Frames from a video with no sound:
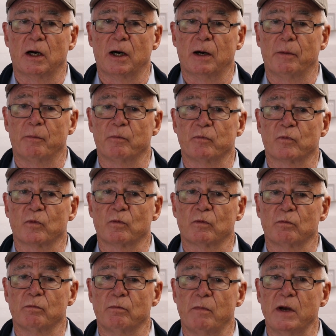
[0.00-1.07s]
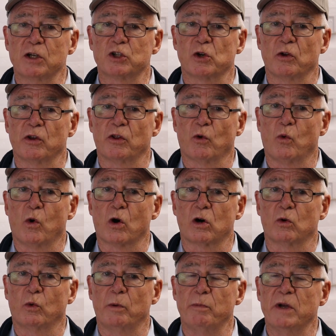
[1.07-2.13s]
um, make sure that the
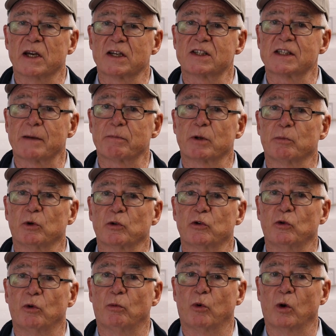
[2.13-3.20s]
water would be acceptable to a